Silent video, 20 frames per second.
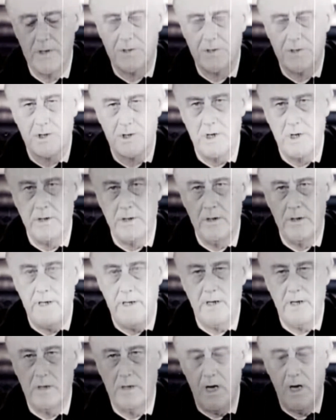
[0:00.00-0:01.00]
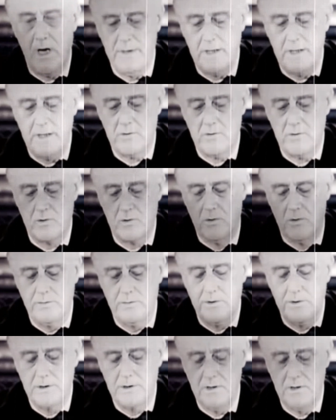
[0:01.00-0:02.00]
FDR introduced a series of
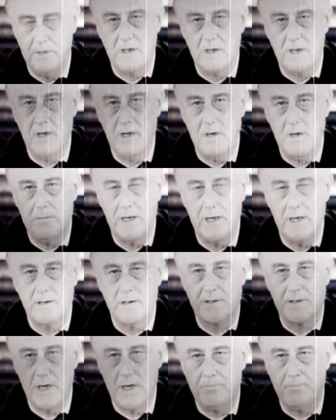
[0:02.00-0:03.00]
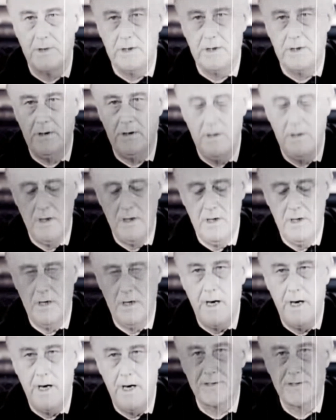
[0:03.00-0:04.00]
laws and reforms in his New Deal policies to
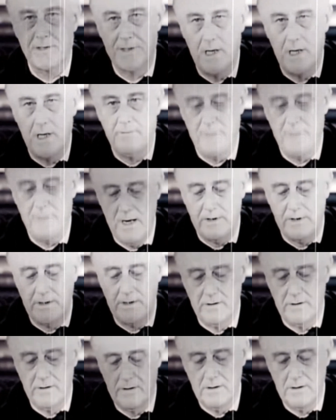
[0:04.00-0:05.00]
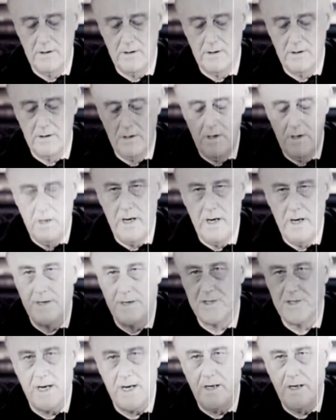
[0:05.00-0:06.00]
reinvigorate the economy, expand the
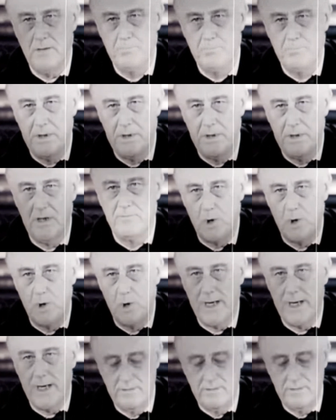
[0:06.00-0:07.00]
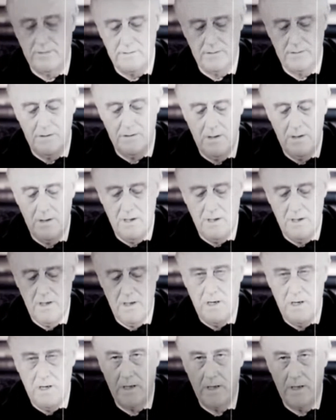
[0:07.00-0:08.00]
role of the government in the economy, as well as
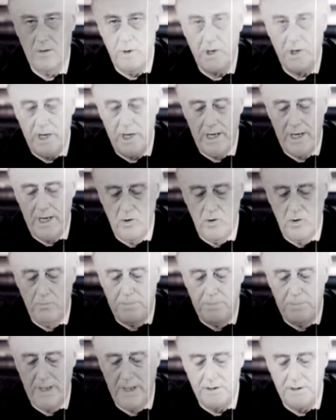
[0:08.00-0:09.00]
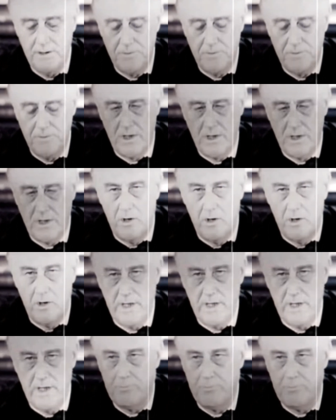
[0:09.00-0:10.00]
provide entitlements and increasing workers'
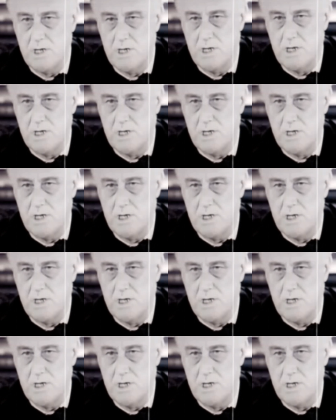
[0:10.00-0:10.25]
rights.